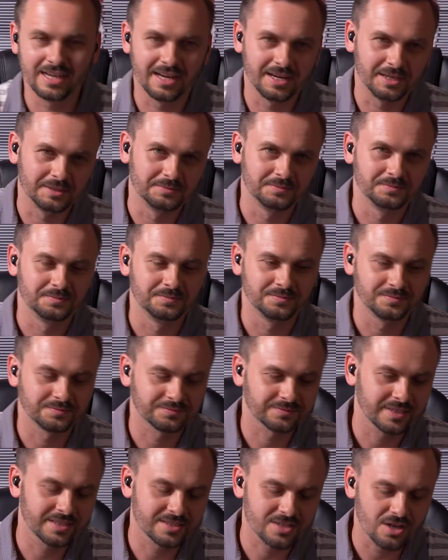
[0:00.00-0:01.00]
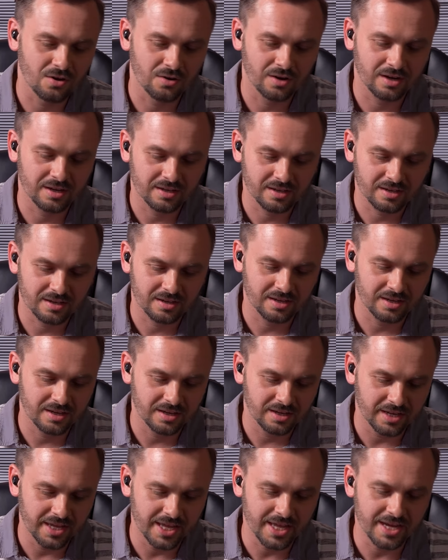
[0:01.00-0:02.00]
Yeah. So
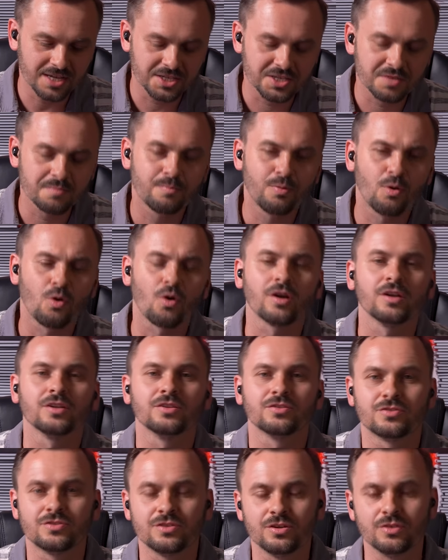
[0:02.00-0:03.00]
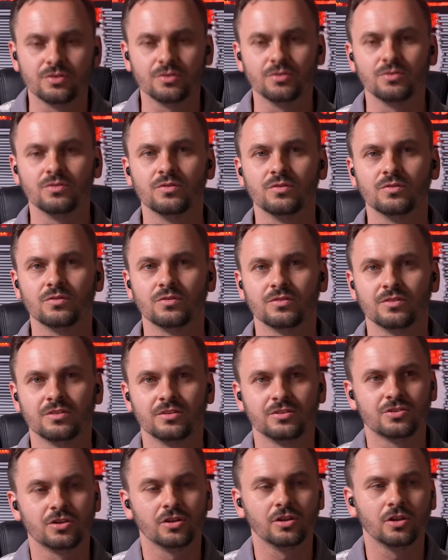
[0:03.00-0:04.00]
it is important to
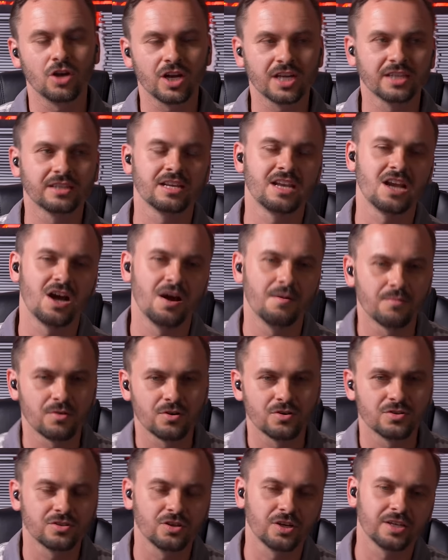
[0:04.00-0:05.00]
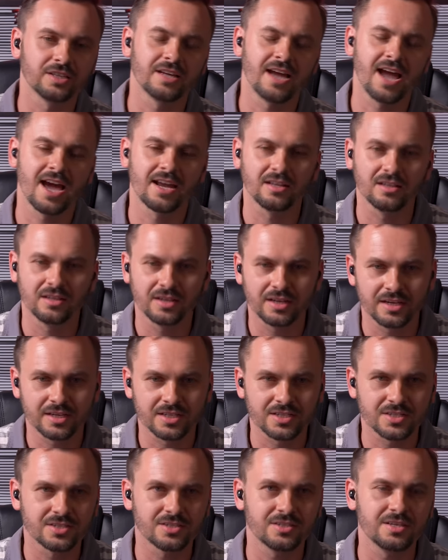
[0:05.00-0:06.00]
to look at the numbers, look at the
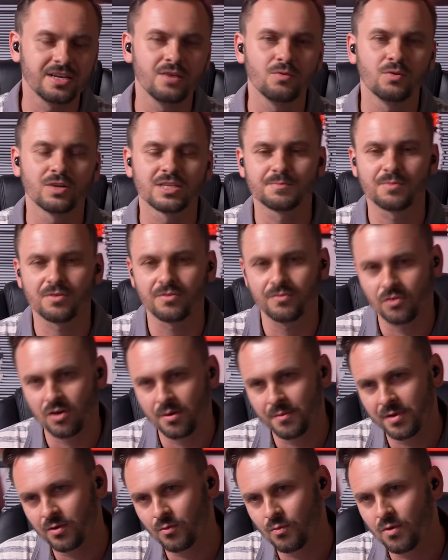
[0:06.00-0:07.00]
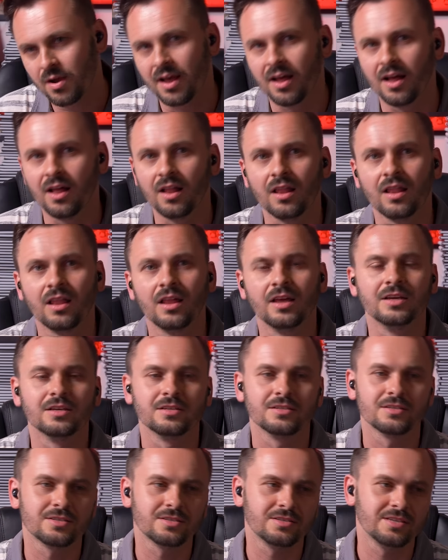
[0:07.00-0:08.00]
analytics, see what's performing well,
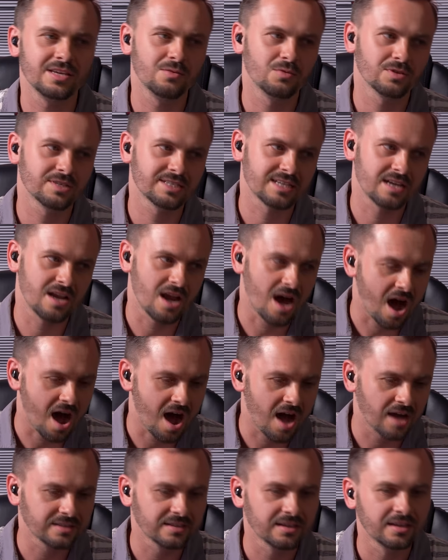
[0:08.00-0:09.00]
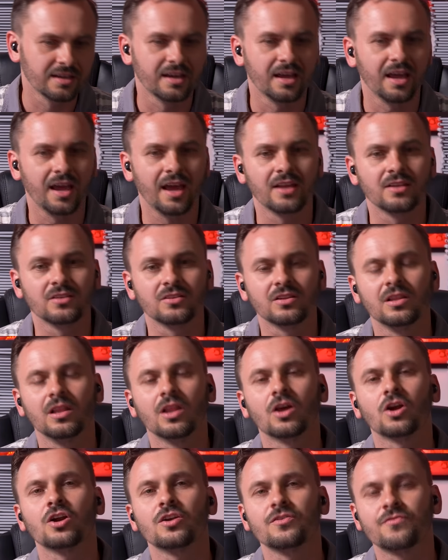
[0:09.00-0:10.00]
see what's not, and
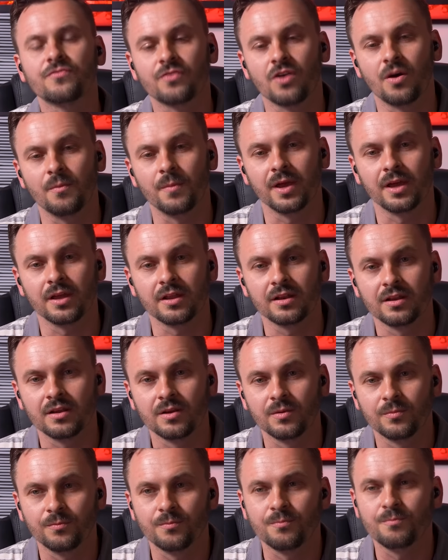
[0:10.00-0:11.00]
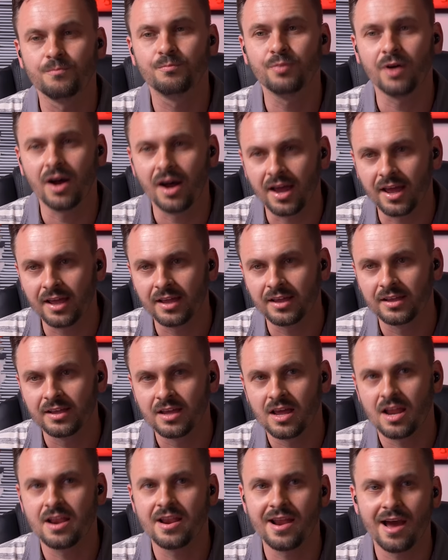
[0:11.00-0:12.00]
learn from it, but
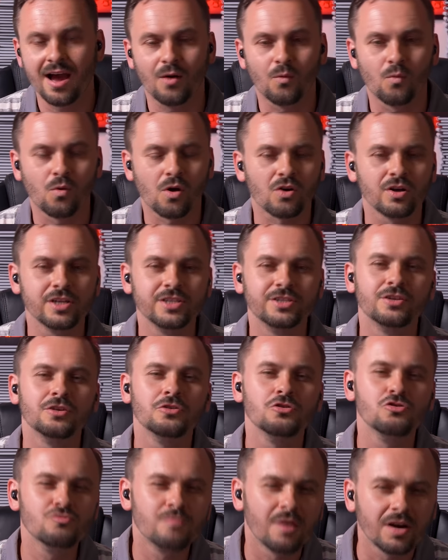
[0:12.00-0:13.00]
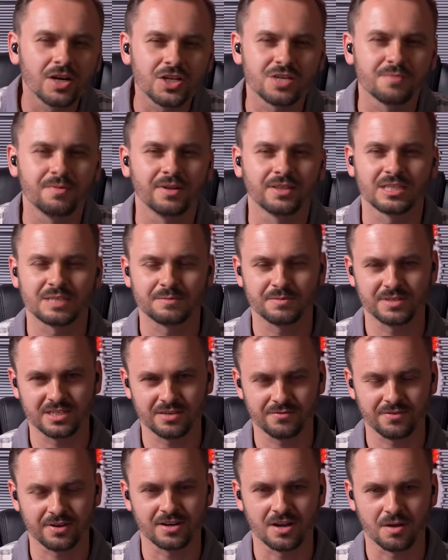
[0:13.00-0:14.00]
not worry too much about the
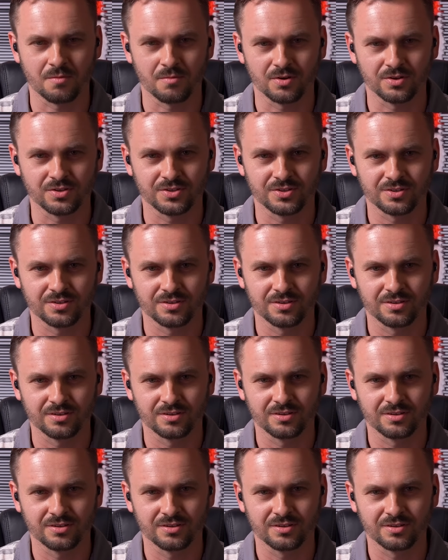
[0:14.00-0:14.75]
specific numbers.